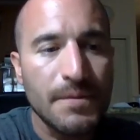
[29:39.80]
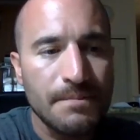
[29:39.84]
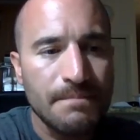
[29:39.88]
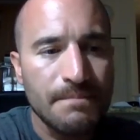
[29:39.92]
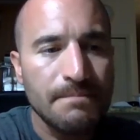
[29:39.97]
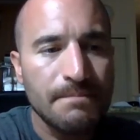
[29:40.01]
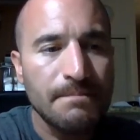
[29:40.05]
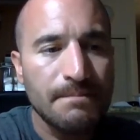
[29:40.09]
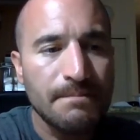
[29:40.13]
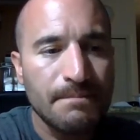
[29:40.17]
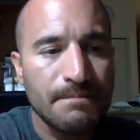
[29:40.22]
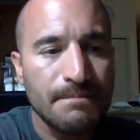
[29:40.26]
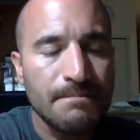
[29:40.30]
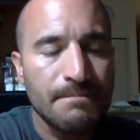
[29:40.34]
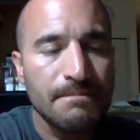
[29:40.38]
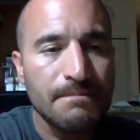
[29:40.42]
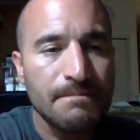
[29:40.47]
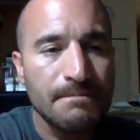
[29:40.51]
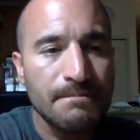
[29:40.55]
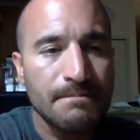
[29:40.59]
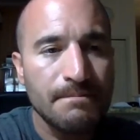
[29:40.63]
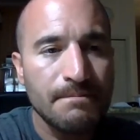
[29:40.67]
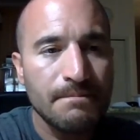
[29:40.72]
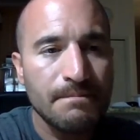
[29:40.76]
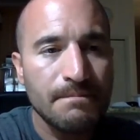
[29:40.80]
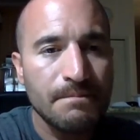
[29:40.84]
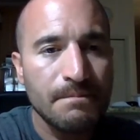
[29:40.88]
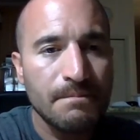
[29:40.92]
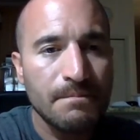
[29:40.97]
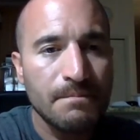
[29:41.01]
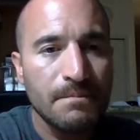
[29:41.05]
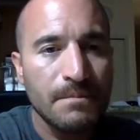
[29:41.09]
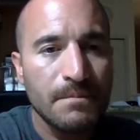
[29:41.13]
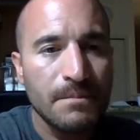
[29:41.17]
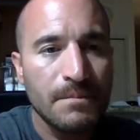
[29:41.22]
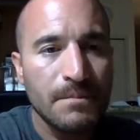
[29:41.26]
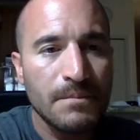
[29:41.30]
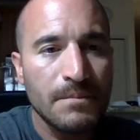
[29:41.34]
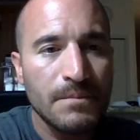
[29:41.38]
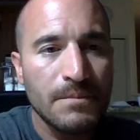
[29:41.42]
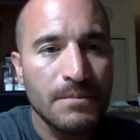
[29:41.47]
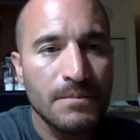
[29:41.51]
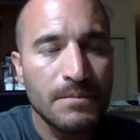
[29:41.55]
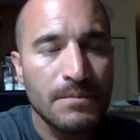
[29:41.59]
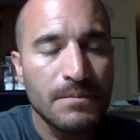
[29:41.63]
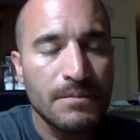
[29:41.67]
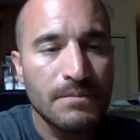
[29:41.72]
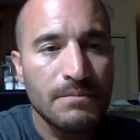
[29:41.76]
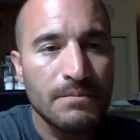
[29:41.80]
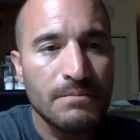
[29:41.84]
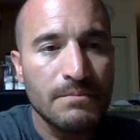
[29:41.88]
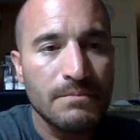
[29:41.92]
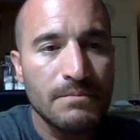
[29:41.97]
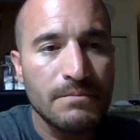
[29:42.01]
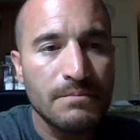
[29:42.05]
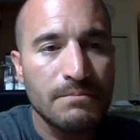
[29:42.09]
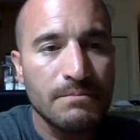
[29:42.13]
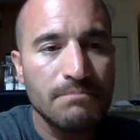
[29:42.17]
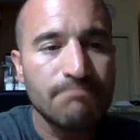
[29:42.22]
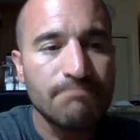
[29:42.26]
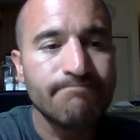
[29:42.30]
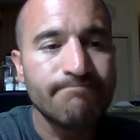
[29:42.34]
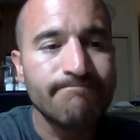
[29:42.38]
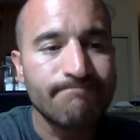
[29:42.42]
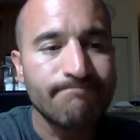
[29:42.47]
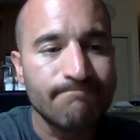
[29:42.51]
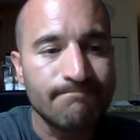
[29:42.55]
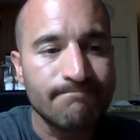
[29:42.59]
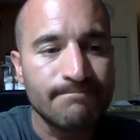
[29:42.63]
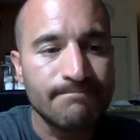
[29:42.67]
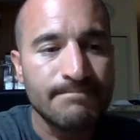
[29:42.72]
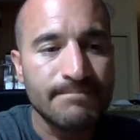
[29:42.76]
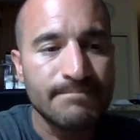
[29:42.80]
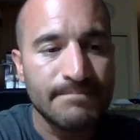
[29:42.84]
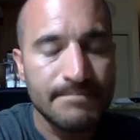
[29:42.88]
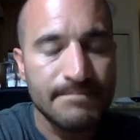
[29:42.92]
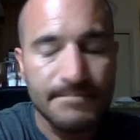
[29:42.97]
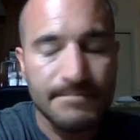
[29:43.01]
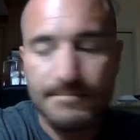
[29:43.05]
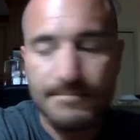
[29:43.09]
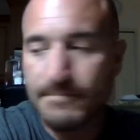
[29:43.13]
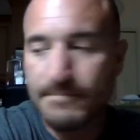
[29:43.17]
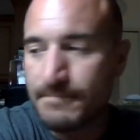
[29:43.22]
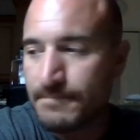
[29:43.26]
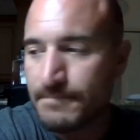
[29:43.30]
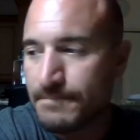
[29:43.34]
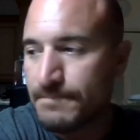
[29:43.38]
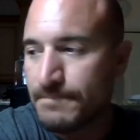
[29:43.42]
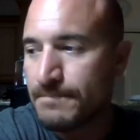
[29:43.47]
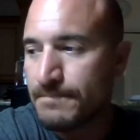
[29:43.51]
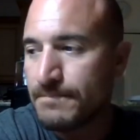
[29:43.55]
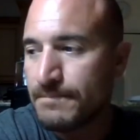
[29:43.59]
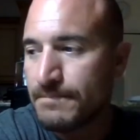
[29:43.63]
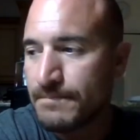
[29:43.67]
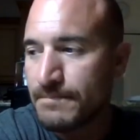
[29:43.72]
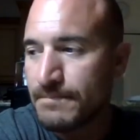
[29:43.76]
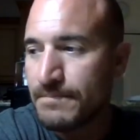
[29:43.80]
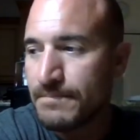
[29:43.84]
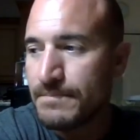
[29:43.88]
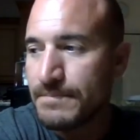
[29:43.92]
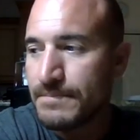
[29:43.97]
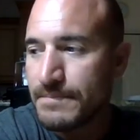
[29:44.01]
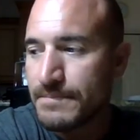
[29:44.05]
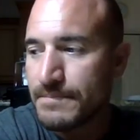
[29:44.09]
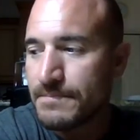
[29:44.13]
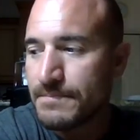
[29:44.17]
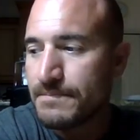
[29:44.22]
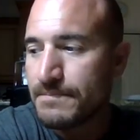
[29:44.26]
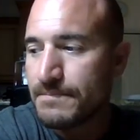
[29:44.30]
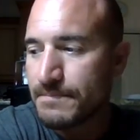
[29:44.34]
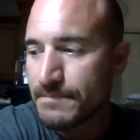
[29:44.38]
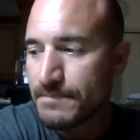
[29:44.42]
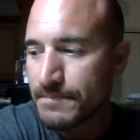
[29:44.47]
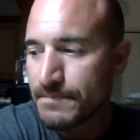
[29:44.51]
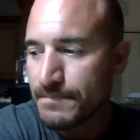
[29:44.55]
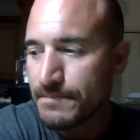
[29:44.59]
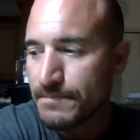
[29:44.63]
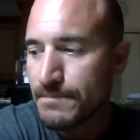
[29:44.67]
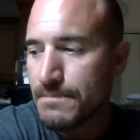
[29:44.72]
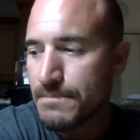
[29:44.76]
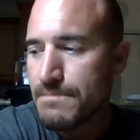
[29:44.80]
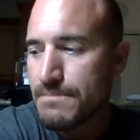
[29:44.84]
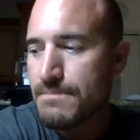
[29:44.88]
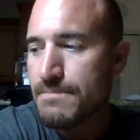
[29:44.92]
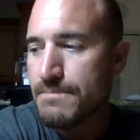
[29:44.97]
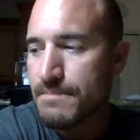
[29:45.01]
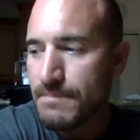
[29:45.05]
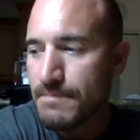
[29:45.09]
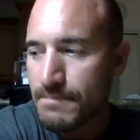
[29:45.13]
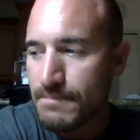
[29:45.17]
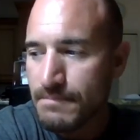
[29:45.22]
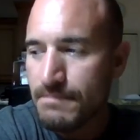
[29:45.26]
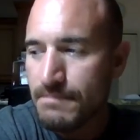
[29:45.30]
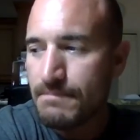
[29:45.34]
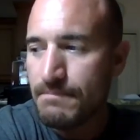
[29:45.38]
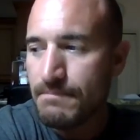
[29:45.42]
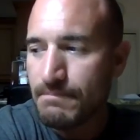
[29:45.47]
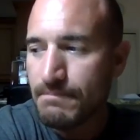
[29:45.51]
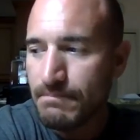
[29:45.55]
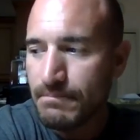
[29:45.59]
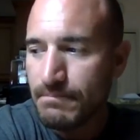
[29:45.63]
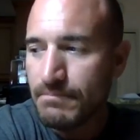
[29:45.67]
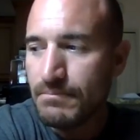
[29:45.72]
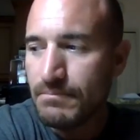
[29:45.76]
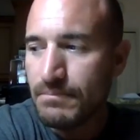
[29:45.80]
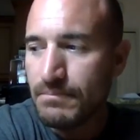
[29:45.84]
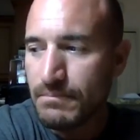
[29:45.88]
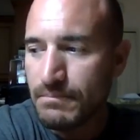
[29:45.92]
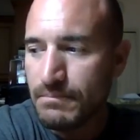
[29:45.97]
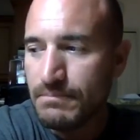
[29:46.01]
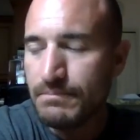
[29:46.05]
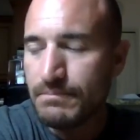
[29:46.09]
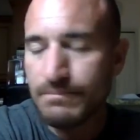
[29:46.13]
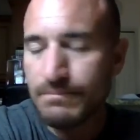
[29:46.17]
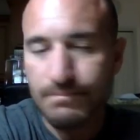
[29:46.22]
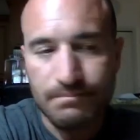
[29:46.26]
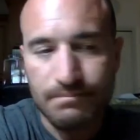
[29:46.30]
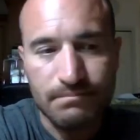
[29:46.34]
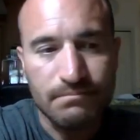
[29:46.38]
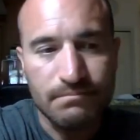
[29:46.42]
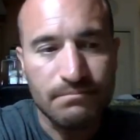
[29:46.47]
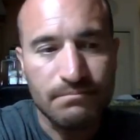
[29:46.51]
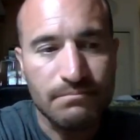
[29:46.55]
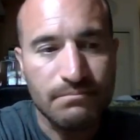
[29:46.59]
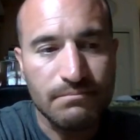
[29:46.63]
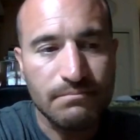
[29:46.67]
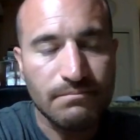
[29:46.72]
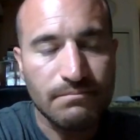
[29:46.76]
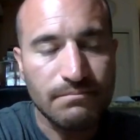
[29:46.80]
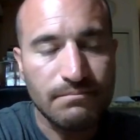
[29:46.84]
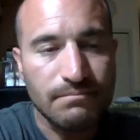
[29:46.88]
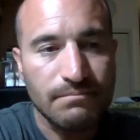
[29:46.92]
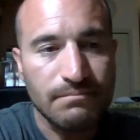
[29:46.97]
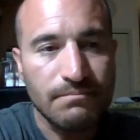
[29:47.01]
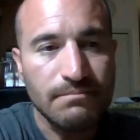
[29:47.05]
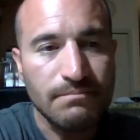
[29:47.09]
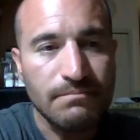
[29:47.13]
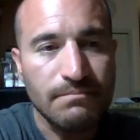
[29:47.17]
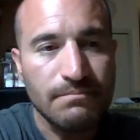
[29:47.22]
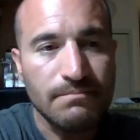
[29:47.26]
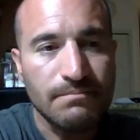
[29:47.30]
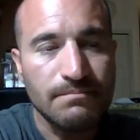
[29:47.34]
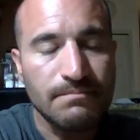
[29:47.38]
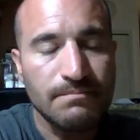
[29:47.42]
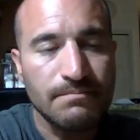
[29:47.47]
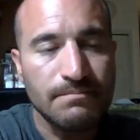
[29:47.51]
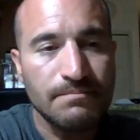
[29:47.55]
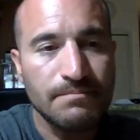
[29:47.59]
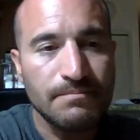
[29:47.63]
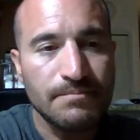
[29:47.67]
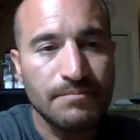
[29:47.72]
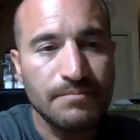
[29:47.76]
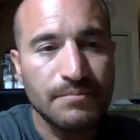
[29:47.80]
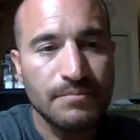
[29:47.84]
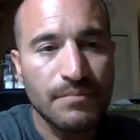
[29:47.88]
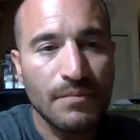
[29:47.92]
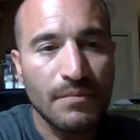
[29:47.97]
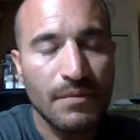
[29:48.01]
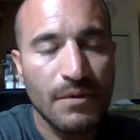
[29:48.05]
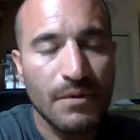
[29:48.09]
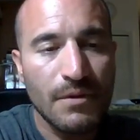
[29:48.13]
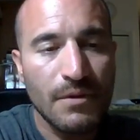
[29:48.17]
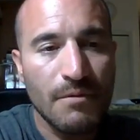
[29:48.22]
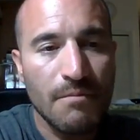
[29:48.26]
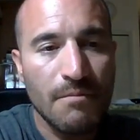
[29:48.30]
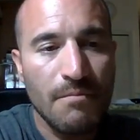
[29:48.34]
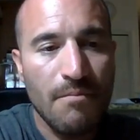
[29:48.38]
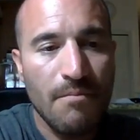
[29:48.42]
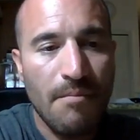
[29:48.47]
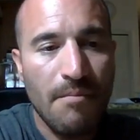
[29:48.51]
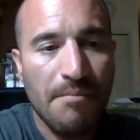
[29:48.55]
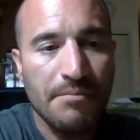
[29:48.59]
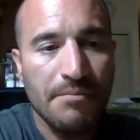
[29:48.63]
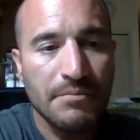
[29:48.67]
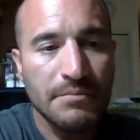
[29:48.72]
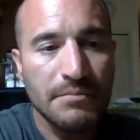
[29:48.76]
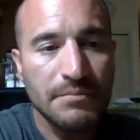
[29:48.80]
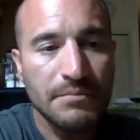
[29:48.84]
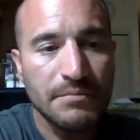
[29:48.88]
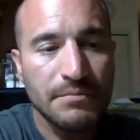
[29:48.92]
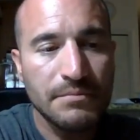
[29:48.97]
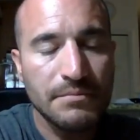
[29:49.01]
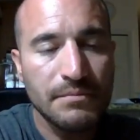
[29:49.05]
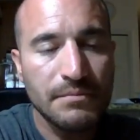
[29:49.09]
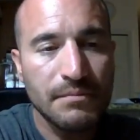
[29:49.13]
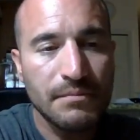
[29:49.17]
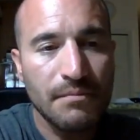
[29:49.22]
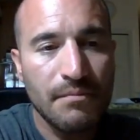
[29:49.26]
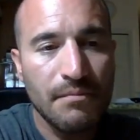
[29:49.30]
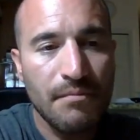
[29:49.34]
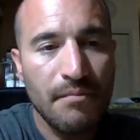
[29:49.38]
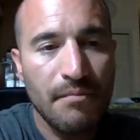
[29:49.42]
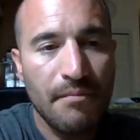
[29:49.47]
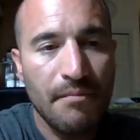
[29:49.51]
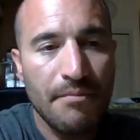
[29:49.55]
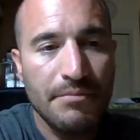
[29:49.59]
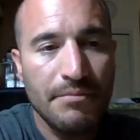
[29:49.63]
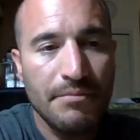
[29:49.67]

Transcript: and he's saying our border is not secure. I mean, it's insane the amount of people. But here's what really gets my goat. In New York,